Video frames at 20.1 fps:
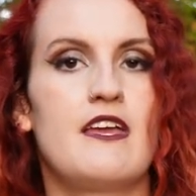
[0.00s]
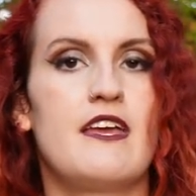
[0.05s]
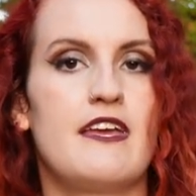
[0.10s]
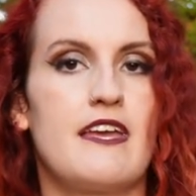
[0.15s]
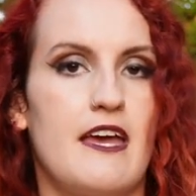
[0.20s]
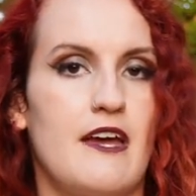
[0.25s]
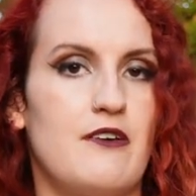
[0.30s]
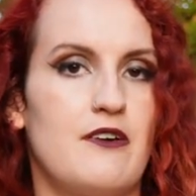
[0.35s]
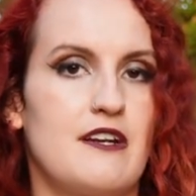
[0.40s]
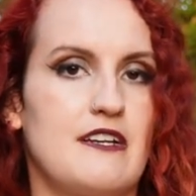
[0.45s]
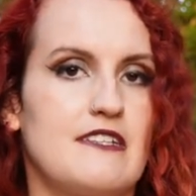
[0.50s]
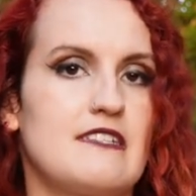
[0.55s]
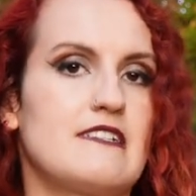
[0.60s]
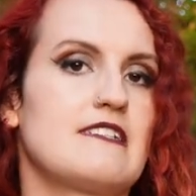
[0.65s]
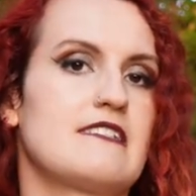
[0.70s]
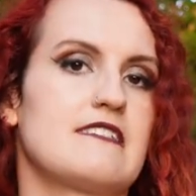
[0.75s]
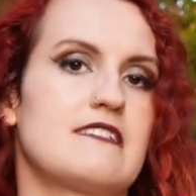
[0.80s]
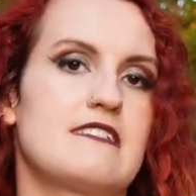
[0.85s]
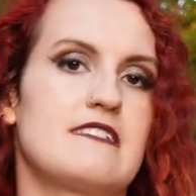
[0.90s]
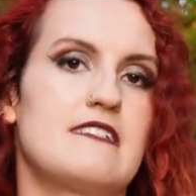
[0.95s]

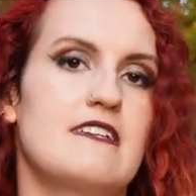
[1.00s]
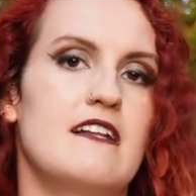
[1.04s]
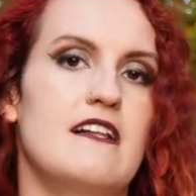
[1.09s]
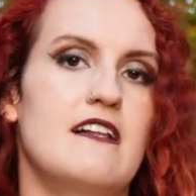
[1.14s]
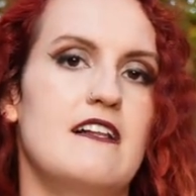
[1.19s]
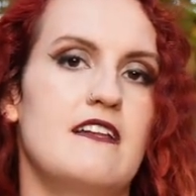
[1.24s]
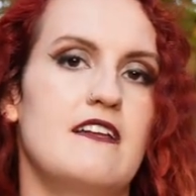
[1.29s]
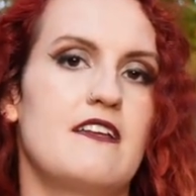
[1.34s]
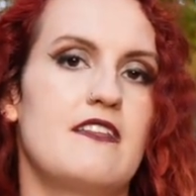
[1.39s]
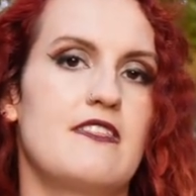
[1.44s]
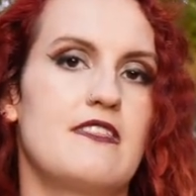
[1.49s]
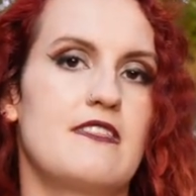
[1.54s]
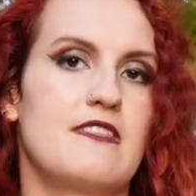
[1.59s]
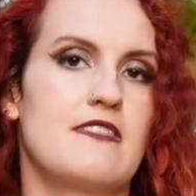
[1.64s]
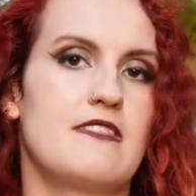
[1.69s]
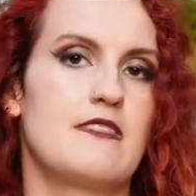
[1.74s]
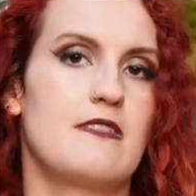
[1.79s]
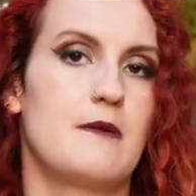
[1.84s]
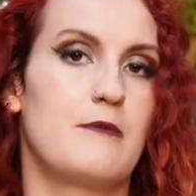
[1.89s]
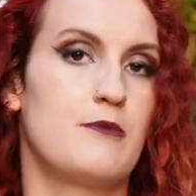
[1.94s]
characters till
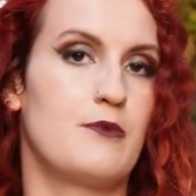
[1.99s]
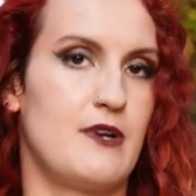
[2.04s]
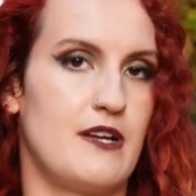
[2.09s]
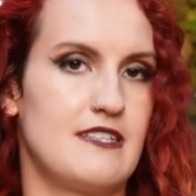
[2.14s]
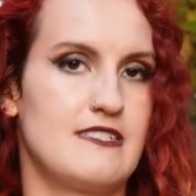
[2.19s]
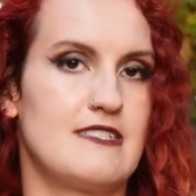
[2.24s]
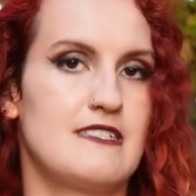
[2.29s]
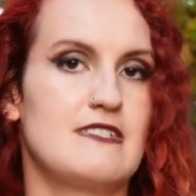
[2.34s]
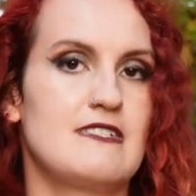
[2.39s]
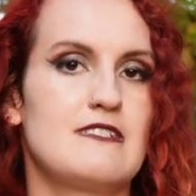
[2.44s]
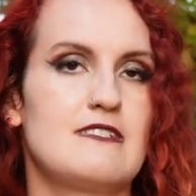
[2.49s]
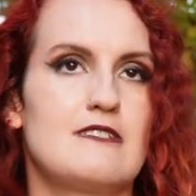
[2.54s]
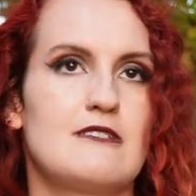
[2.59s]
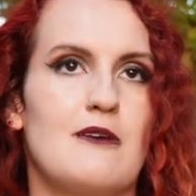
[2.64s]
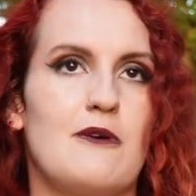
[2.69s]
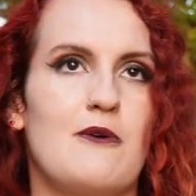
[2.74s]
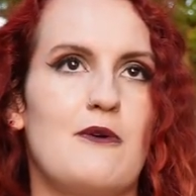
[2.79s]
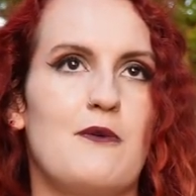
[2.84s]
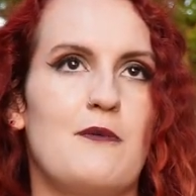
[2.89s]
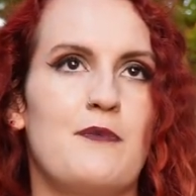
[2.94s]
the present.
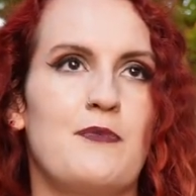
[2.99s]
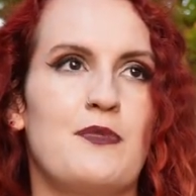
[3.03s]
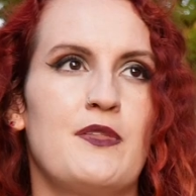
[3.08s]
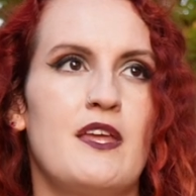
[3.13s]
So